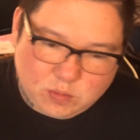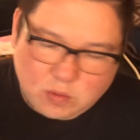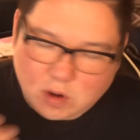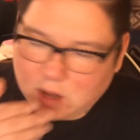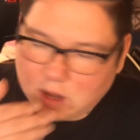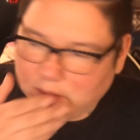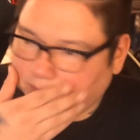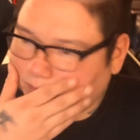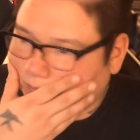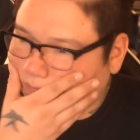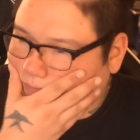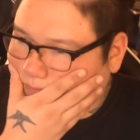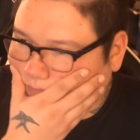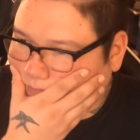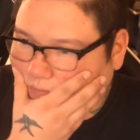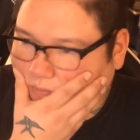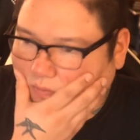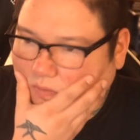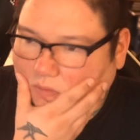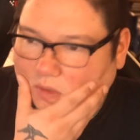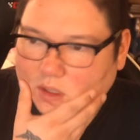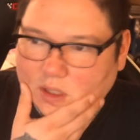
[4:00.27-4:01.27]
won
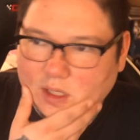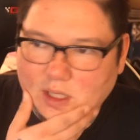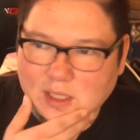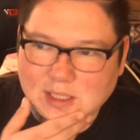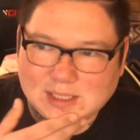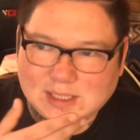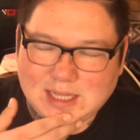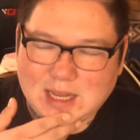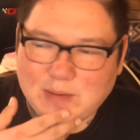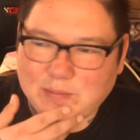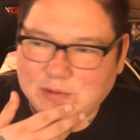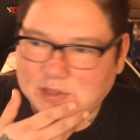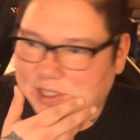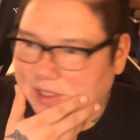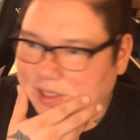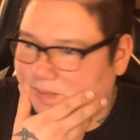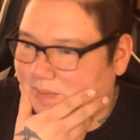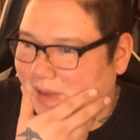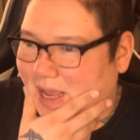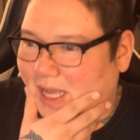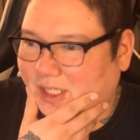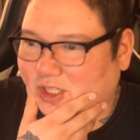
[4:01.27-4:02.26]

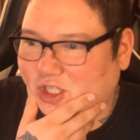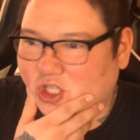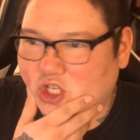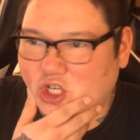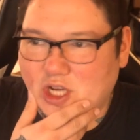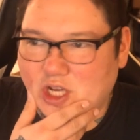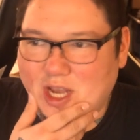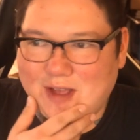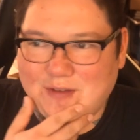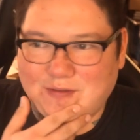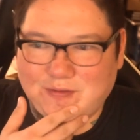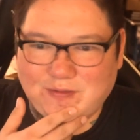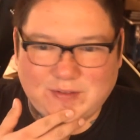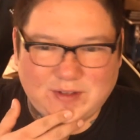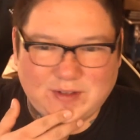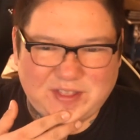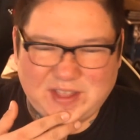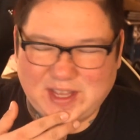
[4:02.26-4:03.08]
Celebrity Master Chef,